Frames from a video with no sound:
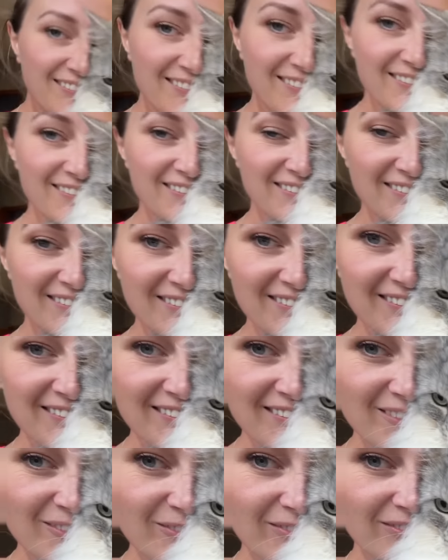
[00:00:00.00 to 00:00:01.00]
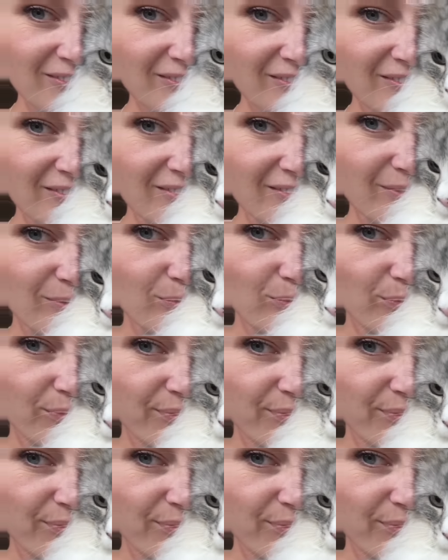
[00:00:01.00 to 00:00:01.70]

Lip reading: (silence)